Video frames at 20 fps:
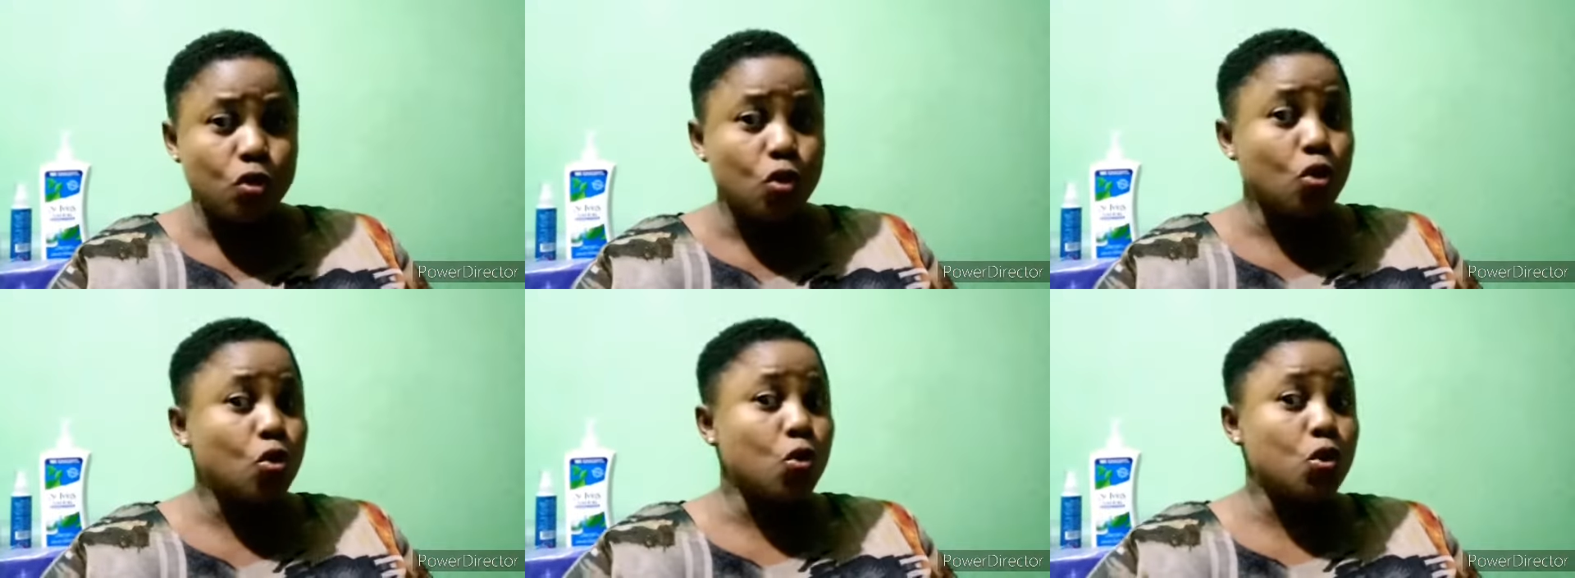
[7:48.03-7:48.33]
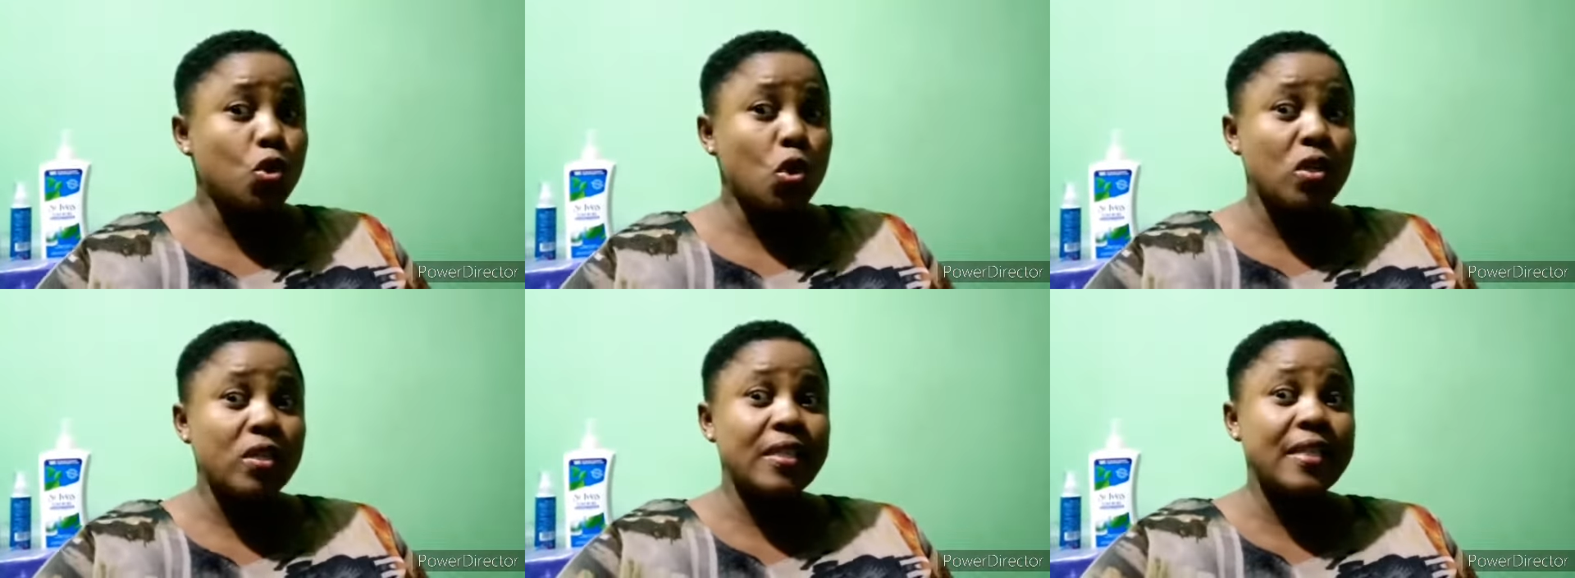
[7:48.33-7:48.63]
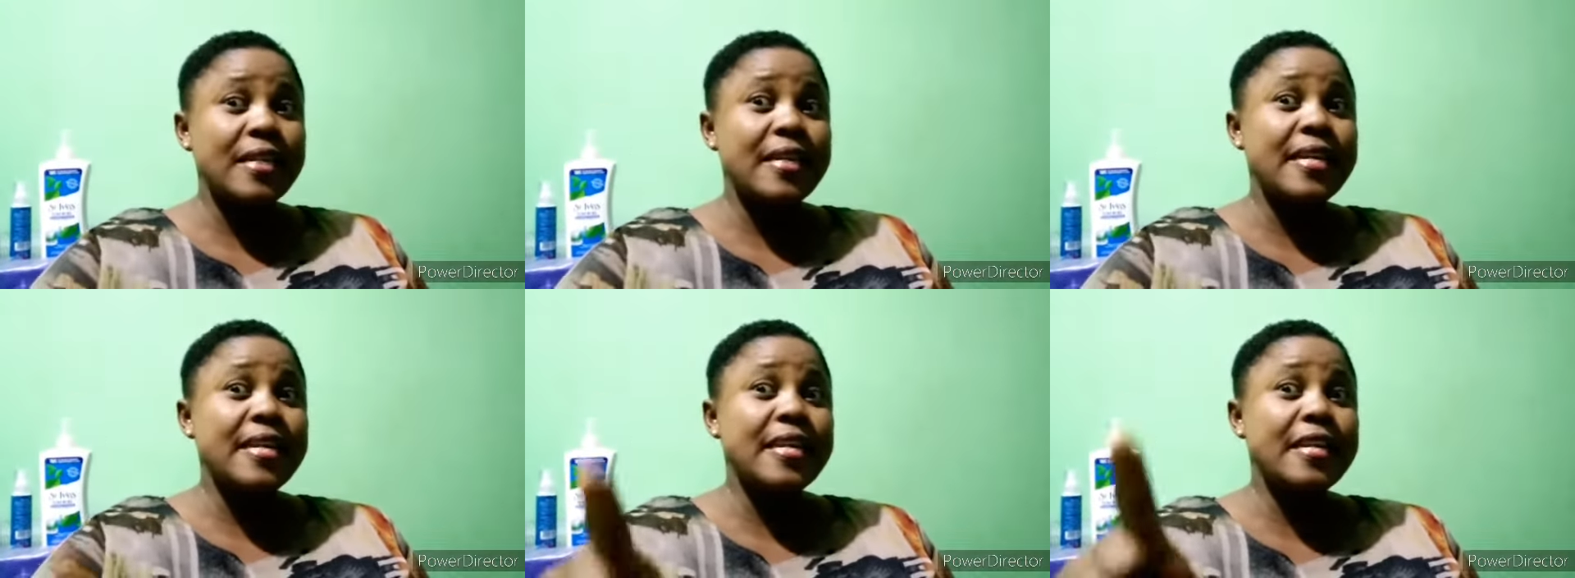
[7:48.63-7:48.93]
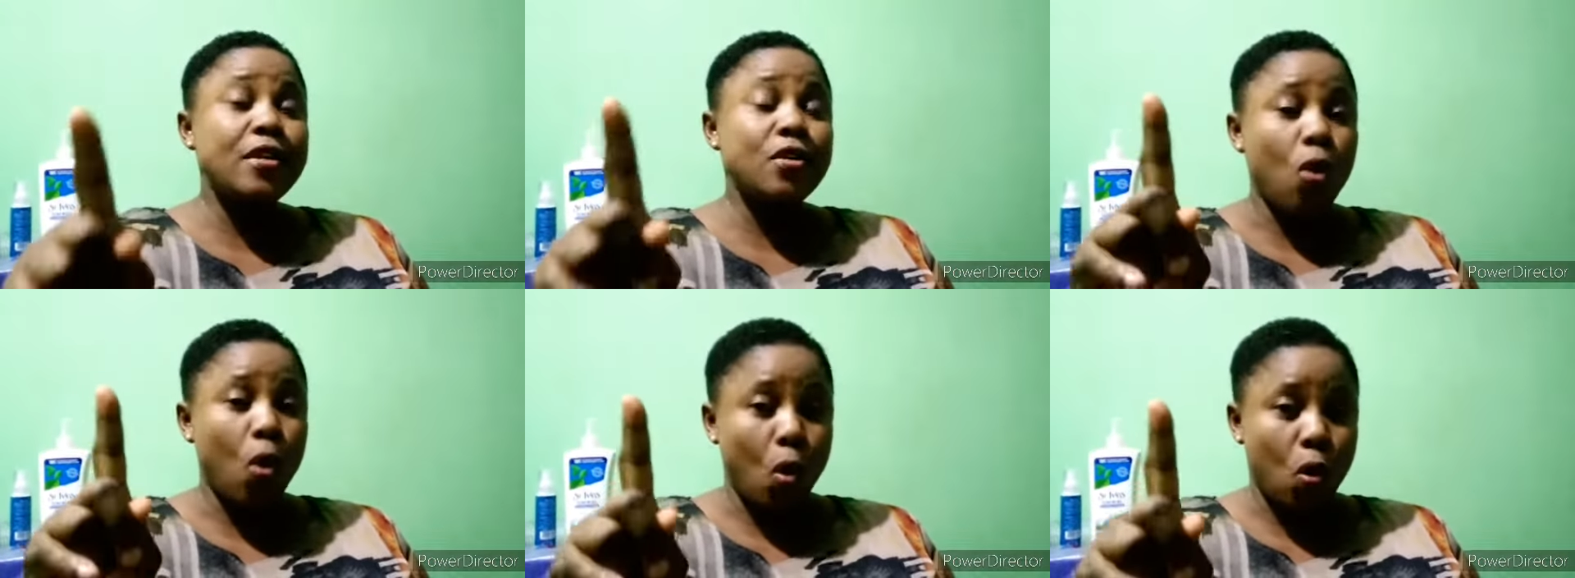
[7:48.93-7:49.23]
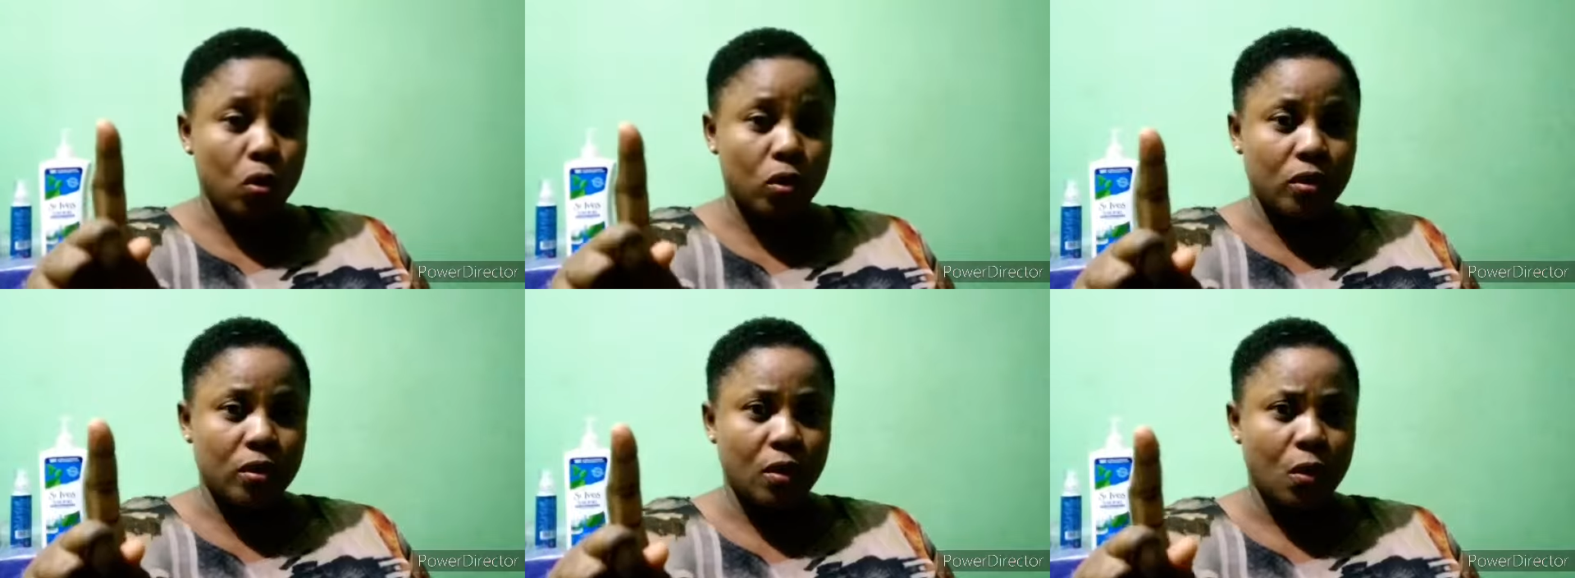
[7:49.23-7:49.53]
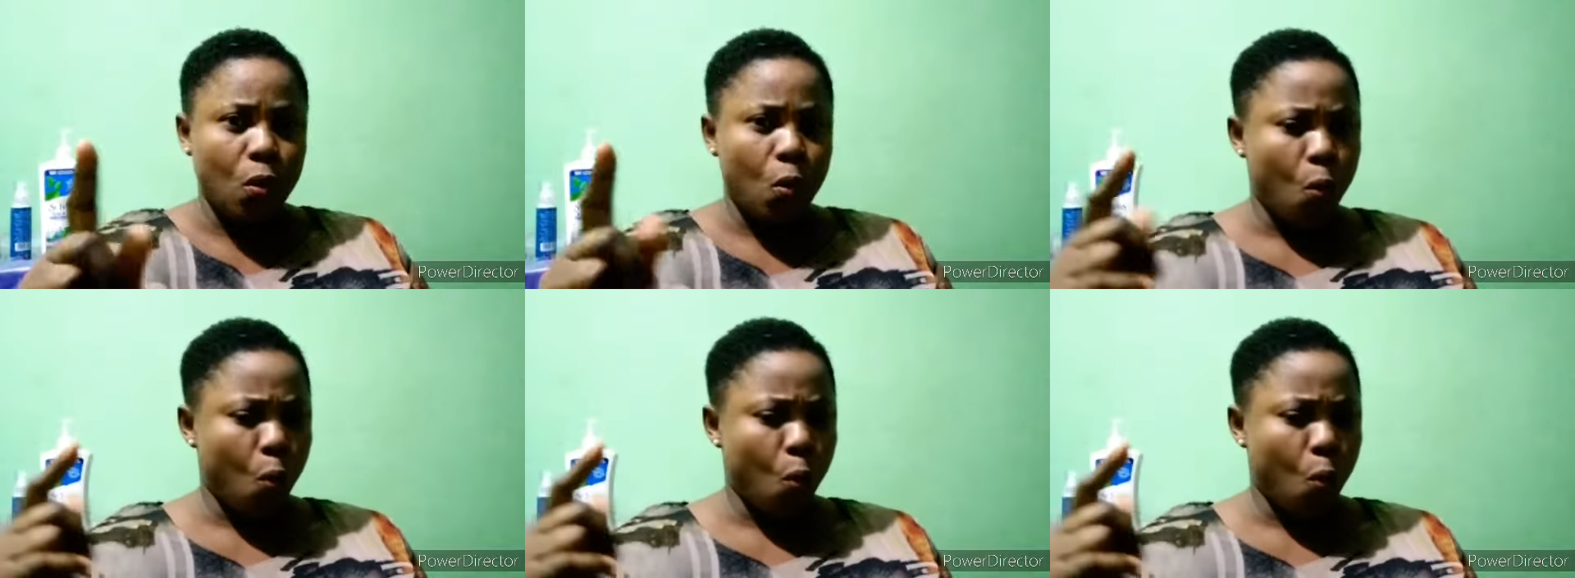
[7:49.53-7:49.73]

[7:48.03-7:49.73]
So you just lead on